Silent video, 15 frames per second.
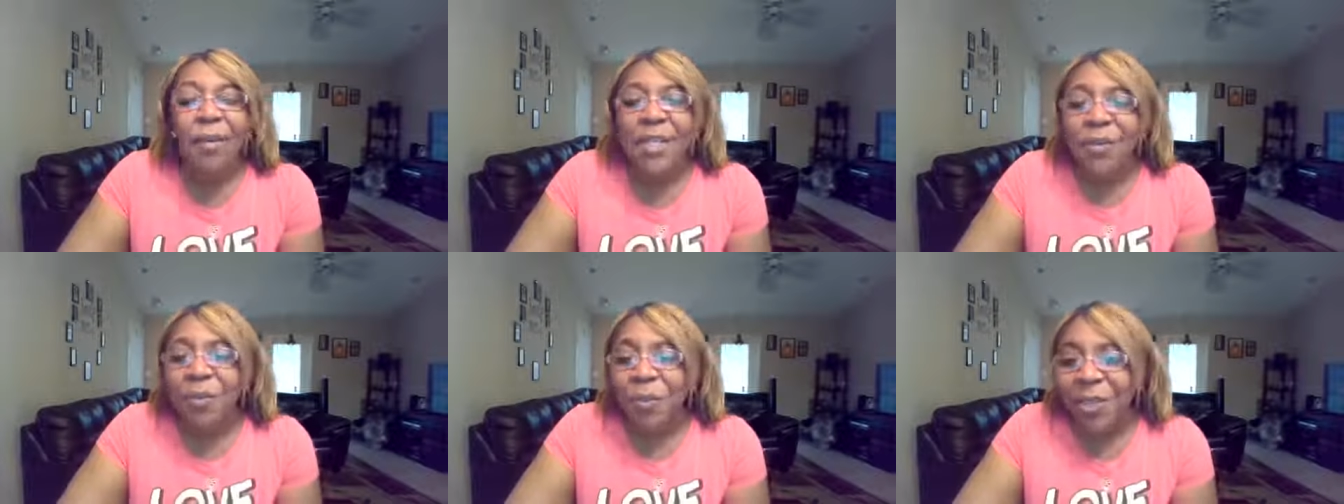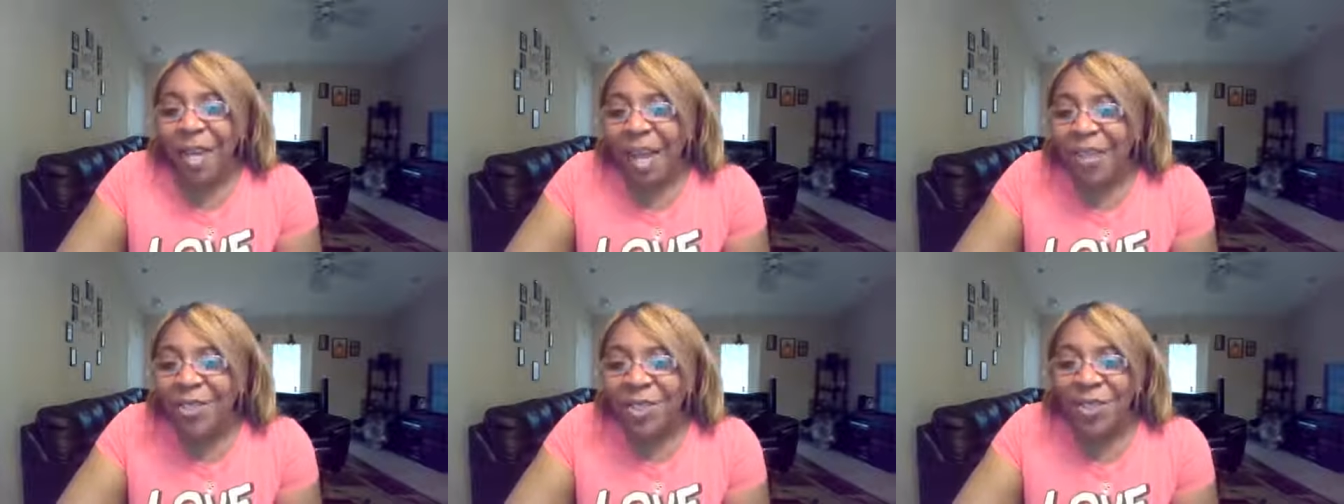
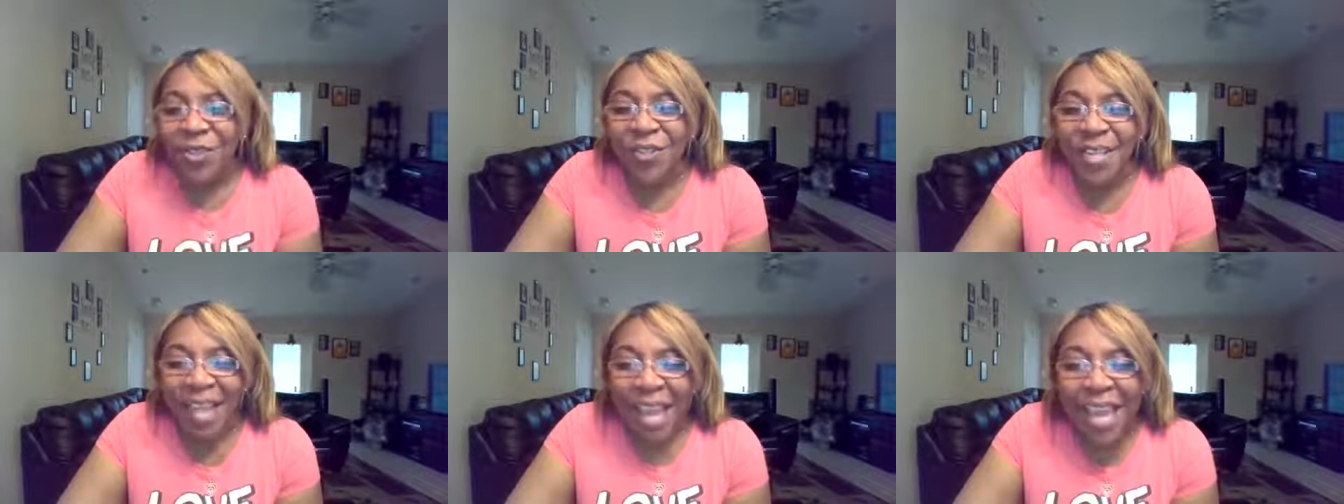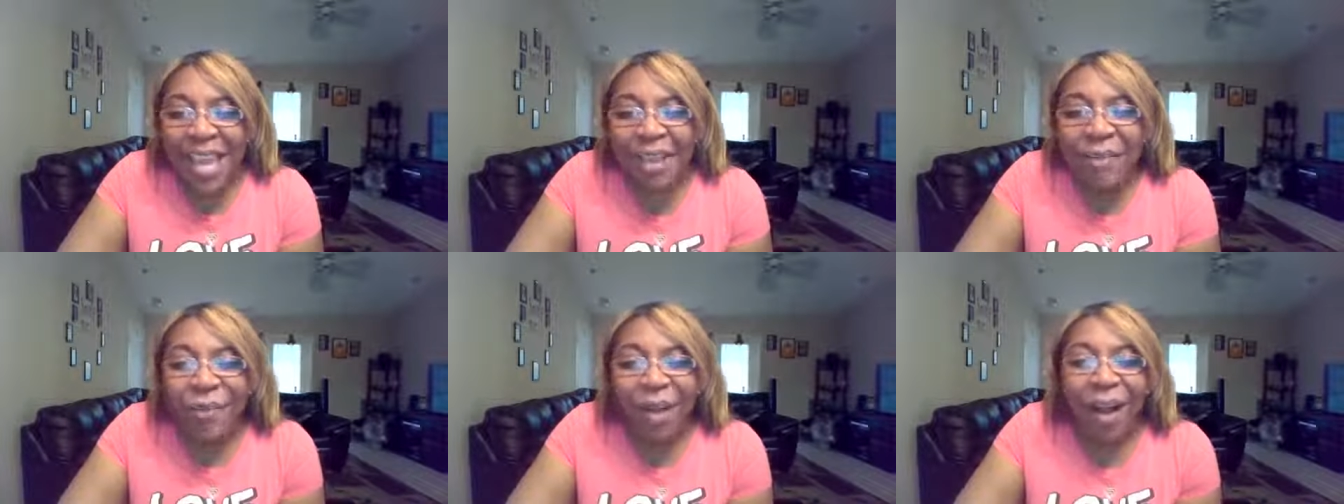mispronounce your
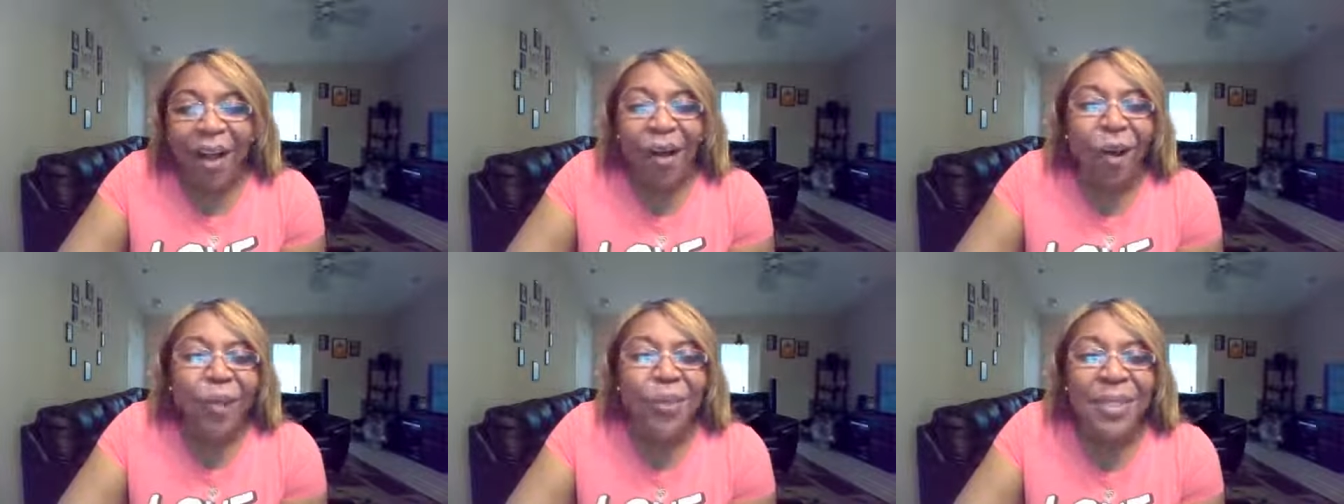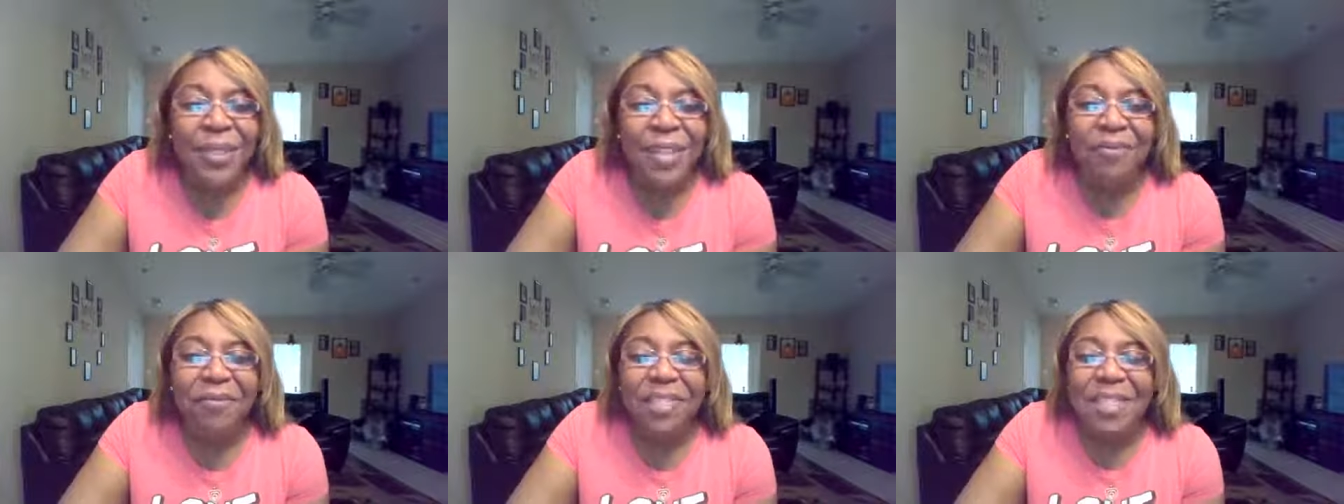name, but I
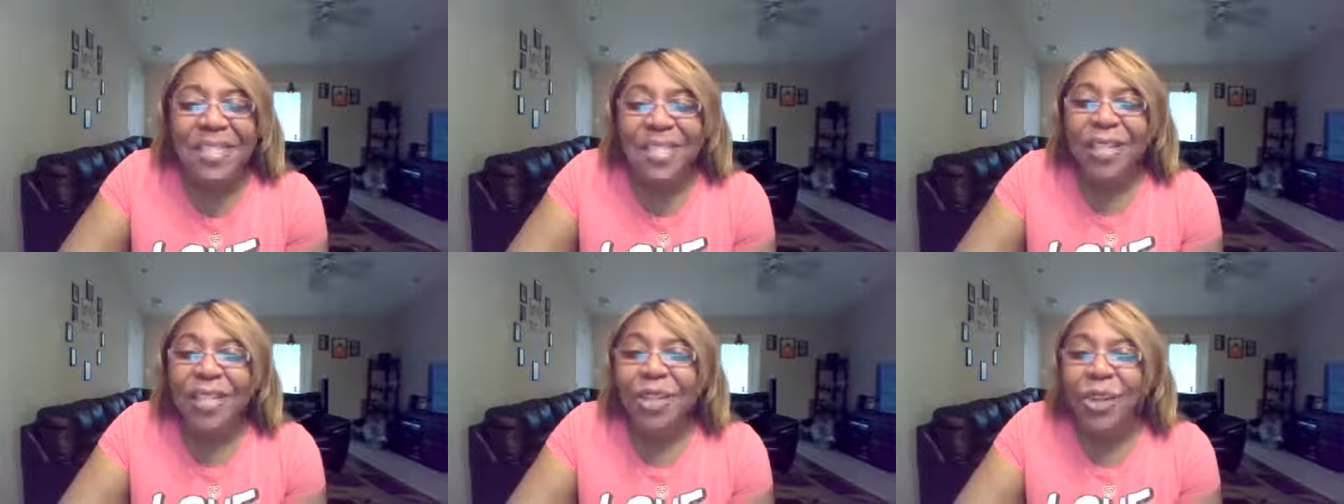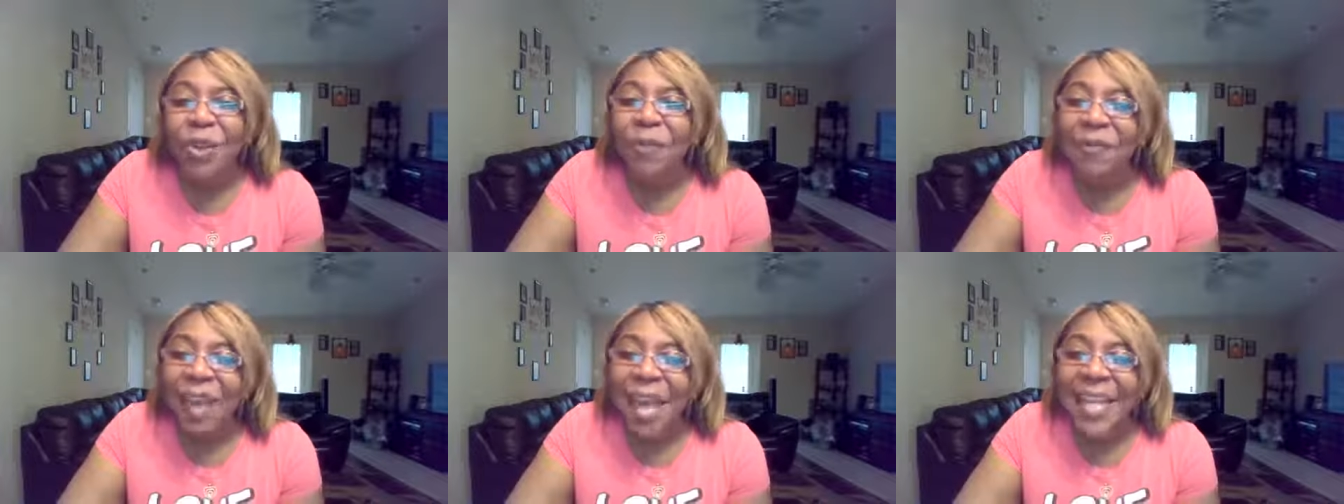always love to see
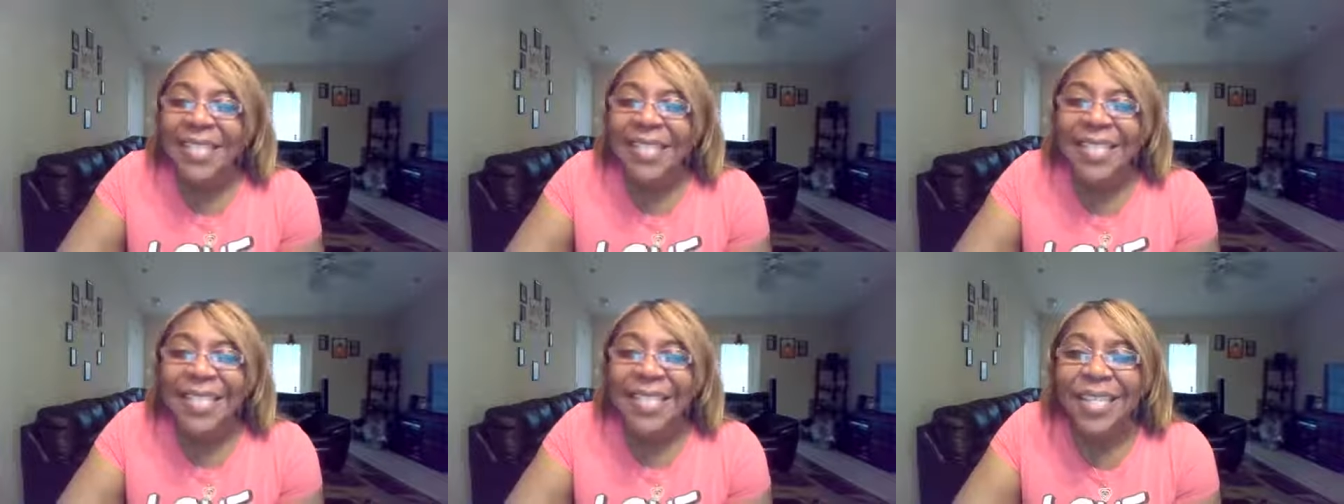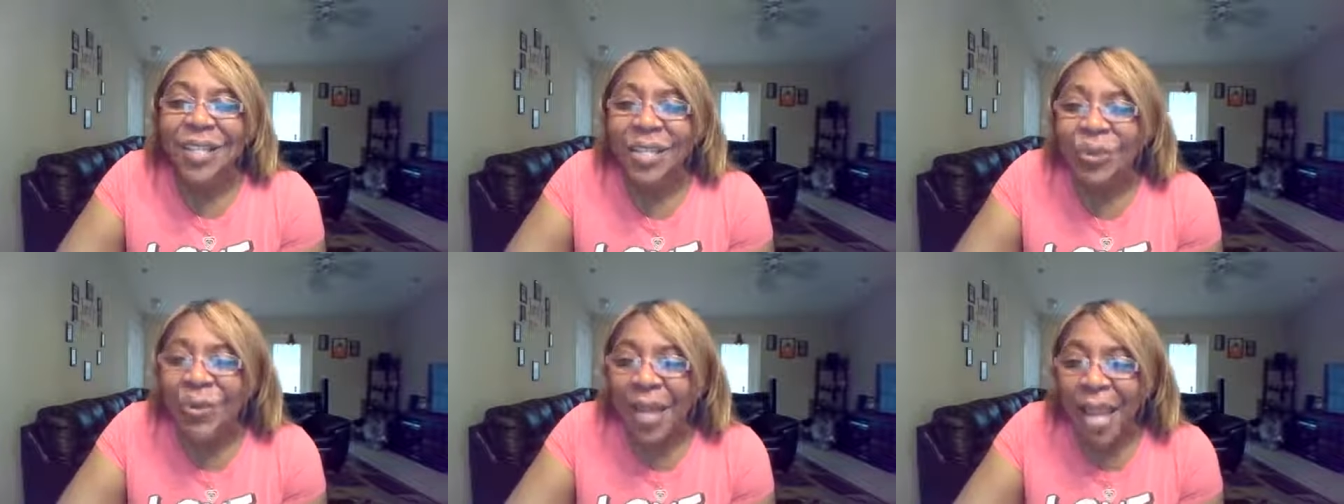new faces
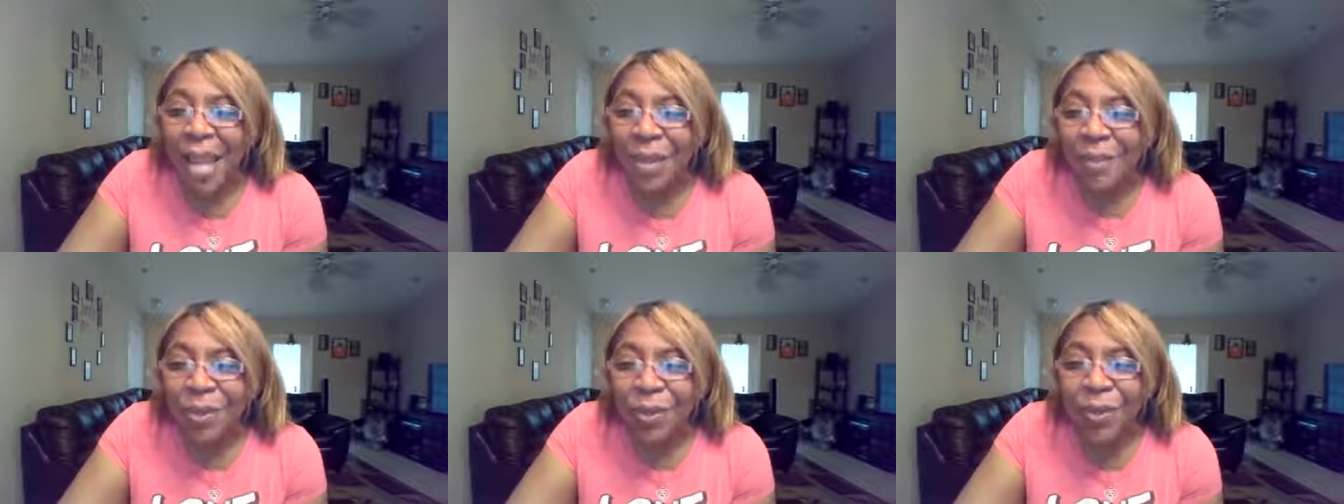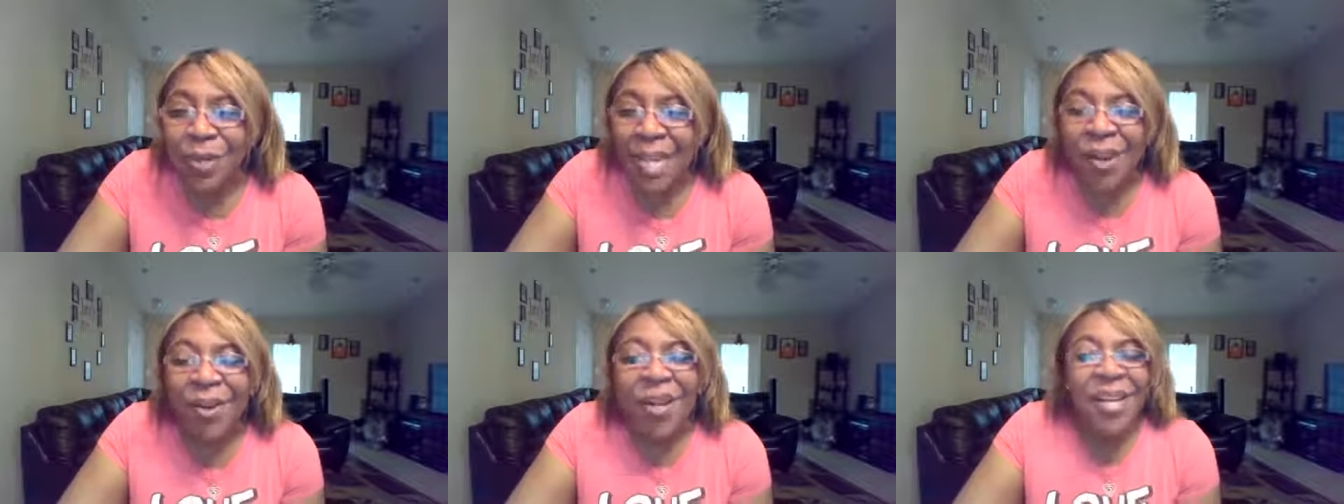and new names
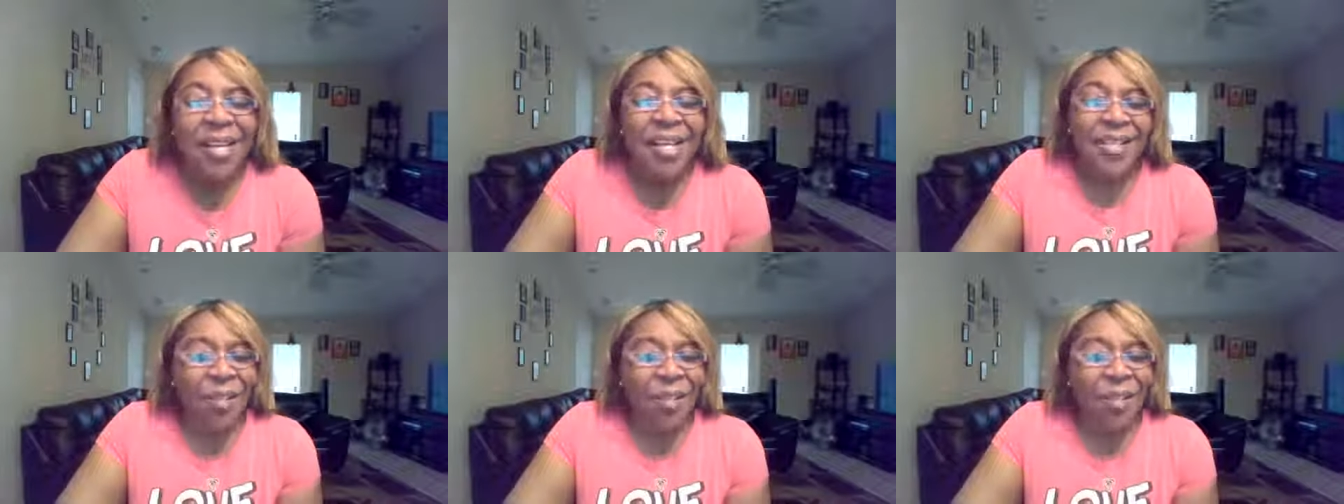on here.